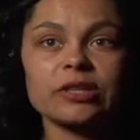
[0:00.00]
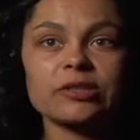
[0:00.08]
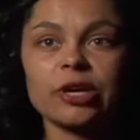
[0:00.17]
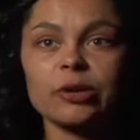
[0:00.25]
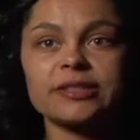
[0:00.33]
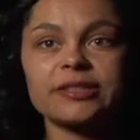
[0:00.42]

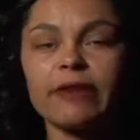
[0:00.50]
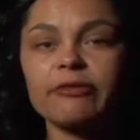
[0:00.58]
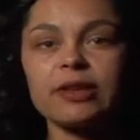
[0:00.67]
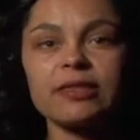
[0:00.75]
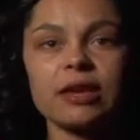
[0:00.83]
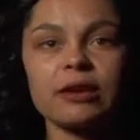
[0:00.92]
So it's
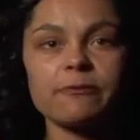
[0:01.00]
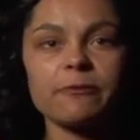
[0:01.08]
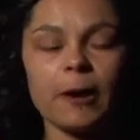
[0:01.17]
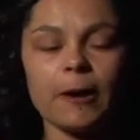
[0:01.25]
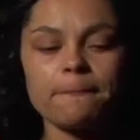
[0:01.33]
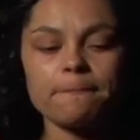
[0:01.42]
everything
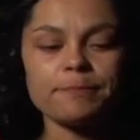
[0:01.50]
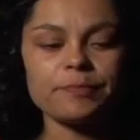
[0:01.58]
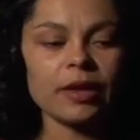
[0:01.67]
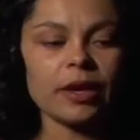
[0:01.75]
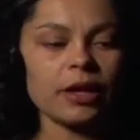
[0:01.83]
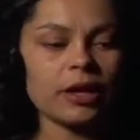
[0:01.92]
from,
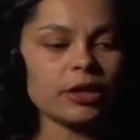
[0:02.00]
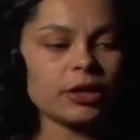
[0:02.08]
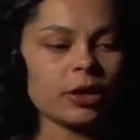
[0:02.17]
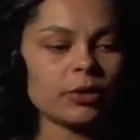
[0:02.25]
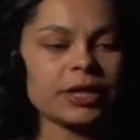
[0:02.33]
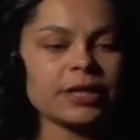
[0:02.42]
you
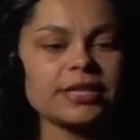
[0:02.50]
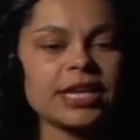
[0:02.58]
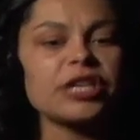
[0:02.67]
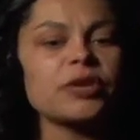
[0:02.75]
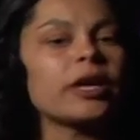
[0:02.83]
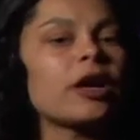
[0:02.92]
know,
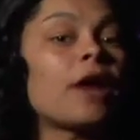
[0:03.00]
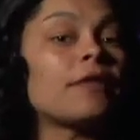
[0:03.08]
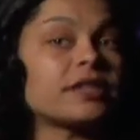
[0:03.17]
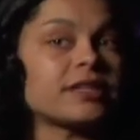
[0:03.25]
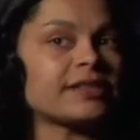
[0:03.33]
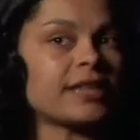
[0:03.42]
continuing on
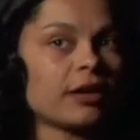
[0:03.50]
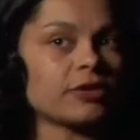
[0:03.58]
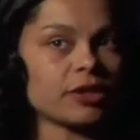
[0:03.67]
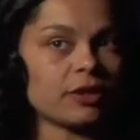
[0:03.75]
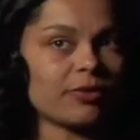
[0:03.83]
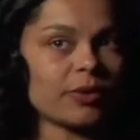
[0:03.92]
the
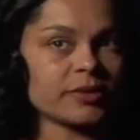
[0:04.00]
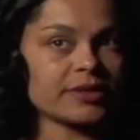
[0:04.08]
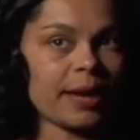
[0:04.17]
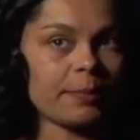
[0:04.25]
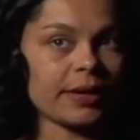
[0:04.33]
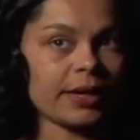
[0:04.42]
nostalgia of what was
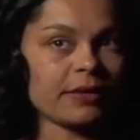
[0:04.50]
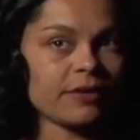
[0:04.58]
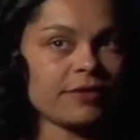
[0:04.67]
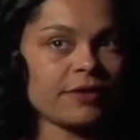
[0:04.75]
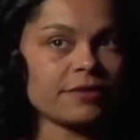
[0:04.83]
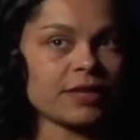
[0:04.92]
happening in the
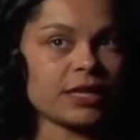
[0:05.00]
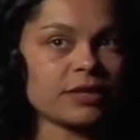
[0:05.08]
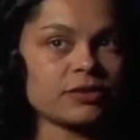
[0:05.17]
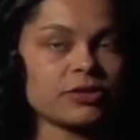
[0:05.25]
50s